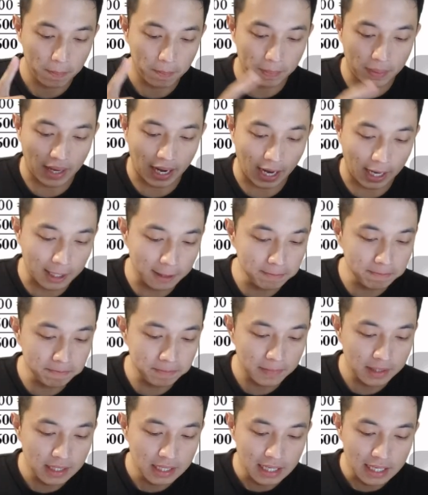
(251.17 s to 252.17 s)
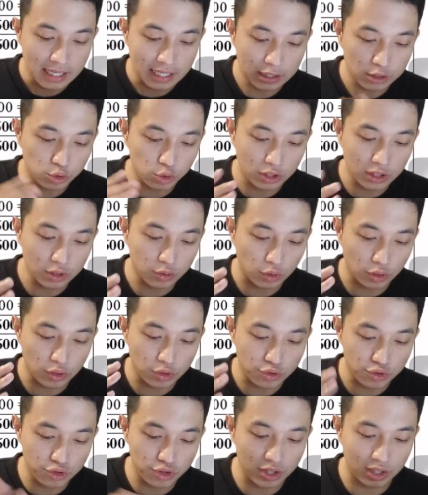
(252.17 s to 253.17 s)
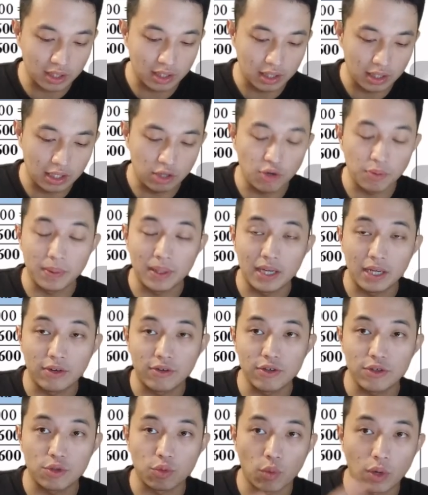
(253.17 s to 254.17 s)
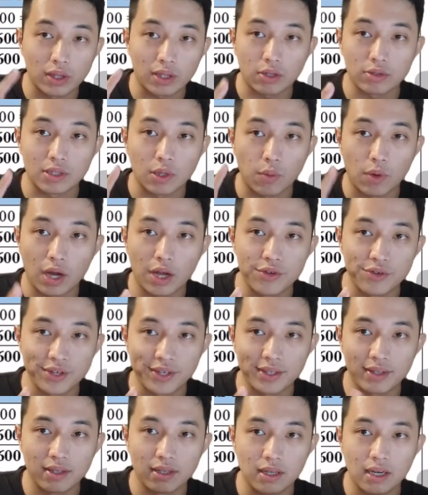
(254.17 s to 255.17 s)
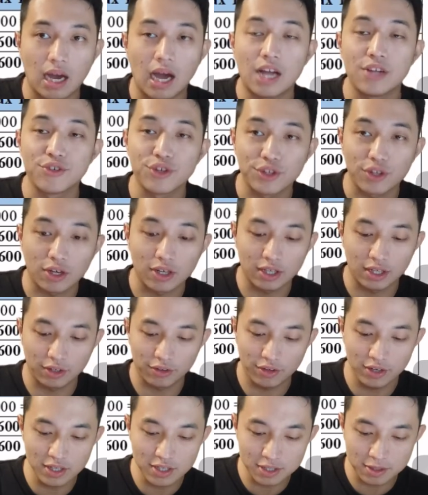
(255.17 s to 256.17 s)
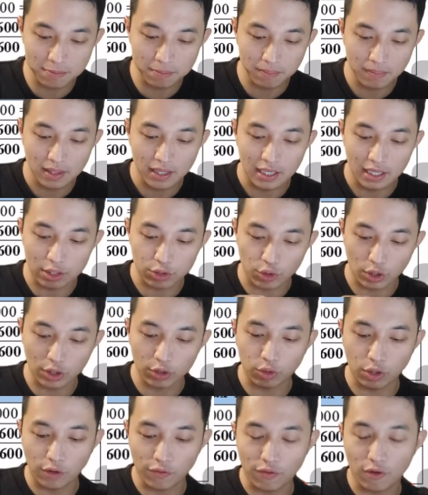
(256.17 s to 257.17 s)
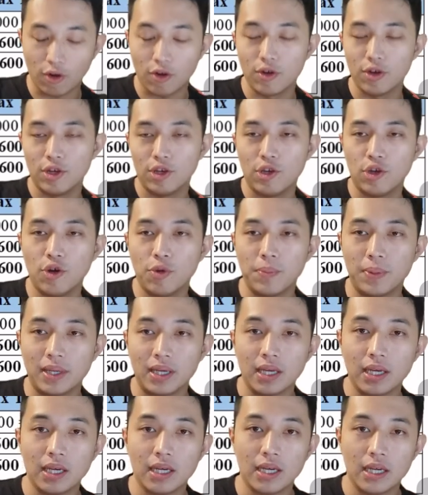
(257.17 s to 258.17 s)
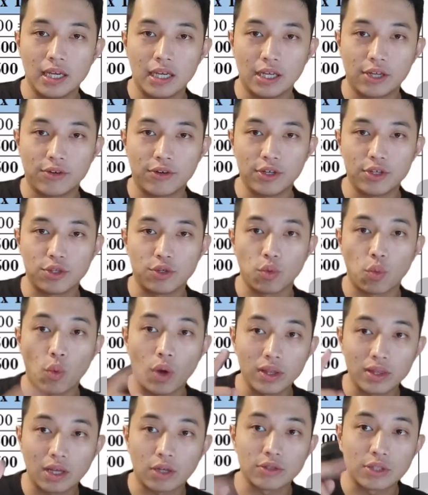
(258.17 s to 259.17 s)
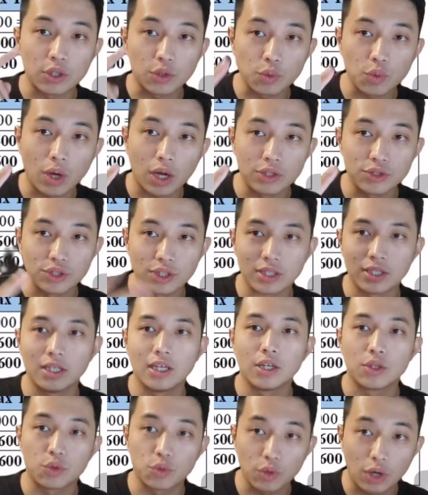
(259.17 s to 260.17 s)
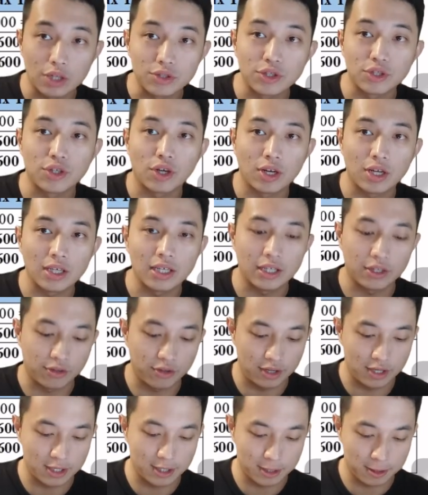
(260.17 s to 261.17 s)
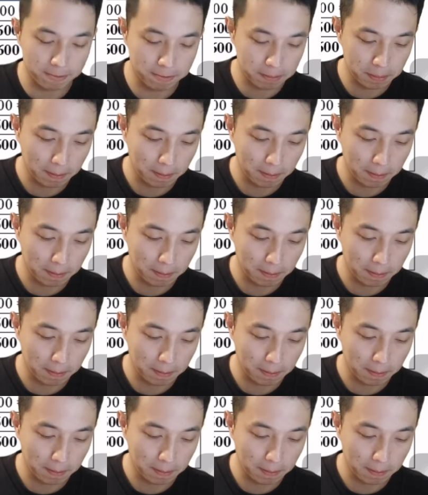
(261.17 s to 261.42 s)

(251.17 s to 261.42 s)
per annum. In 2023, it will be increased to $1,100, a $100 increase. In 2024, it will be increased to $1,200, a $200 increase.